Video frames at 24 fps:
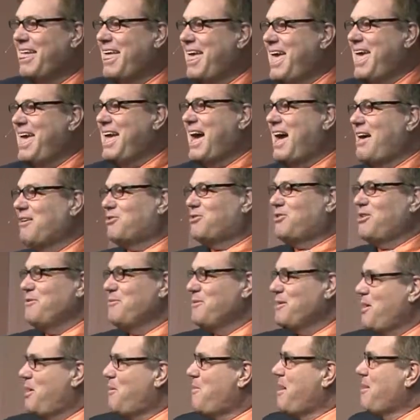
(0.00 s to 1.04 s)
He got
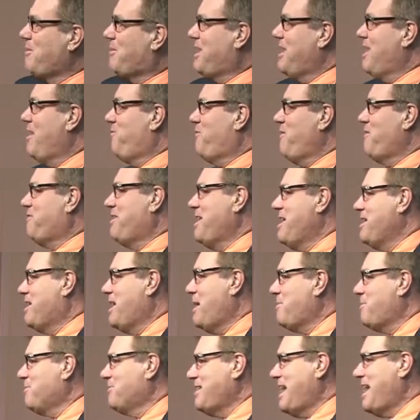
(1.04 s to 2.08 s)
certainly going to be ten or fifteen couples